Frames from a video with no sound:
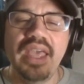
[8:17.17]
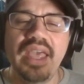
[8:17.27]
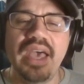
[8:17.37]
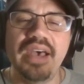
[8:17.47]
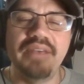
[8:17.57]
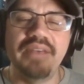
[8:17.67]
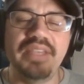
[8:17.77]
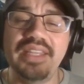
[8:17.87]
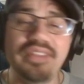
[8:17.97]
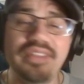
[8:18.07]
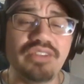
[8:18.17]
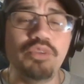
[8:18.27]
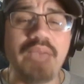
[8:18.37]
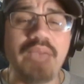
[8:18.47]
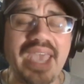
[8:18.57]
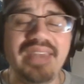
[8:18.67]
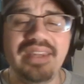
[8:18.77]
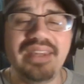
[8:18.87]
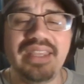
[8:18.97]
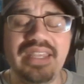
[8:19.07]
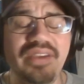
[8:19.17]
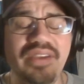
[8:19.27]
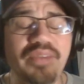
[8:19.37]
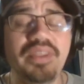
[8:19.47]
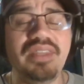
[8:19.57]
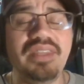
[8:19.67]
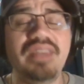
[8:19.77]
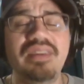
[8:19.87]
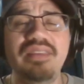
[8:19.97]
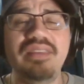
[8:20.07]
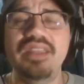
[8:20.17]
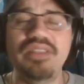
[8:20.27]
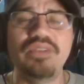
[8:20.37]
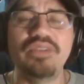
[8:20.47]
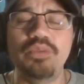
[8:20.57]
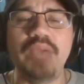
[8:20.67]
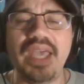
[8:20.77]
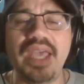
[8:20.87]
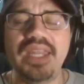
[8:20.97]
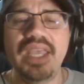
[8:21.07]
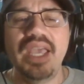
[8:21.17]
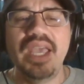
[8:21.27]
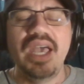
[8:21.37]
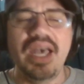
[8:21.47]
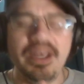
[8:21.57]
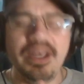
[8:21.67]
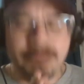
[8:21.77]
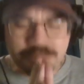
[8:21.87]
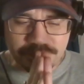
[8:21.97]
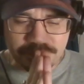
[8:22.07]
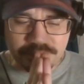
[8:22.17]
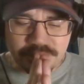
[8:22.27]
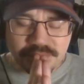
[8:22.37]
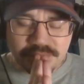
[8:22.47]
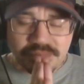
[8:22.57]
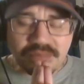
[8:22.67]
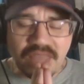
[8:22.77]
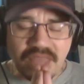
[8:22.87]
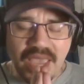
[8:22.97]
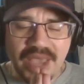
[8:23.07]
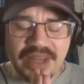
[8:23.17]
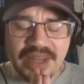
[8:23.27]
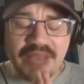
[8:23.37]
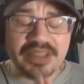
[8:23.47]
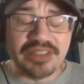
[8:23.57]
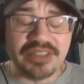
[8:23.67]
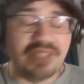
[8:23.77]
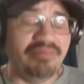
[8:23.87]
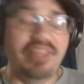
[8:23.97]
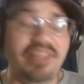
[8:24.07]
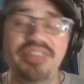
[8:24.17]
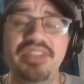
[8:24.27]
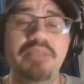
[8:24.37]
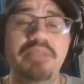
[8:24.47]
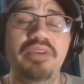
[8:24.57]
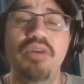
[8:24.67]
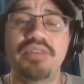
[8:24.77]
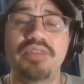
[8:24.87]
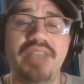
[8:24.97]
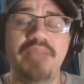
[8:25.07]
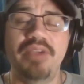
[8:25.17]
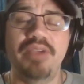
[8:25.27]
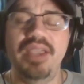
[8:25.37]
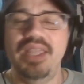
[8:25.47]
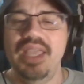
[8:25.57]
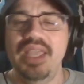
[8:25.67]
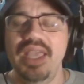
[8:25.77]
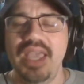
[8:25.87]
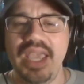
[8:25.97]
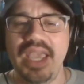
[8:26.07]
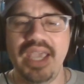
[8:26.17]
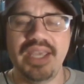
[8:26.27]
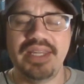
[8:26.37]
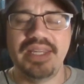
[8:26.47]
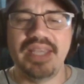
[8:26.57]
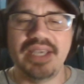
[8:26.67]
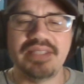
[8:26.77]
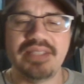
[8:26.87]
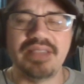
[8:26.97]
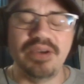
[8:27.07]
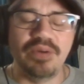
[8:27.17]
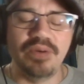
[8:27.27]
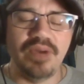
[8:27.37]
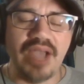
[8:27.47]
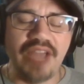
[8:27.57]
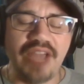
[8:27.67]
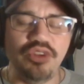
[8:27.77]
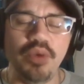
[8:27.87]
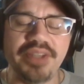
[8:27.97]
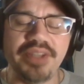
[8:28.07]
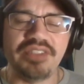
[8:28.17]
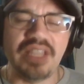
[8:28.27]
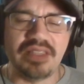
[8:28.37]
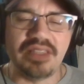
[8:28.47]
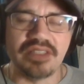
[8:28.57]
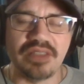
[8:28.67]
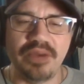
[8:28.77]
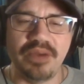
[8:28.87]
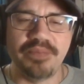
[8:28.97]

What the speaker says: He didn't look too bad. He really didn't. He didn't look too bad. And because he led the team to overtime, right? And so I do want to state this though,